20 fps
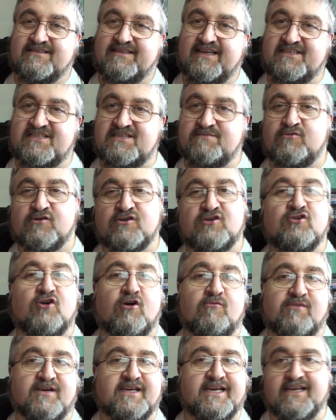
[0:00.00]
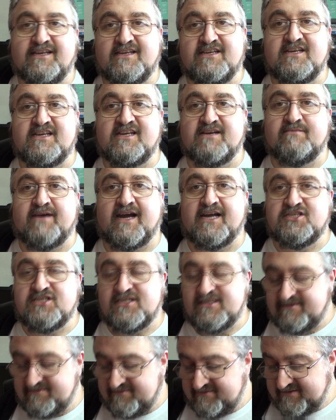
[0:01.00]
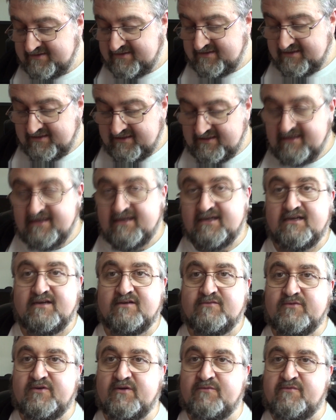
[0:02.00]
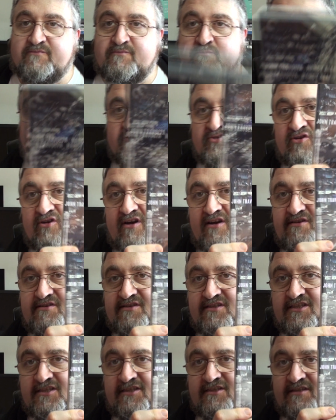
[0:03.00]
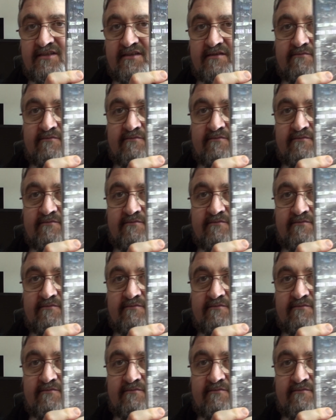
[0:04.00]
It's just more complicated than you'd imagine. We have Blowout,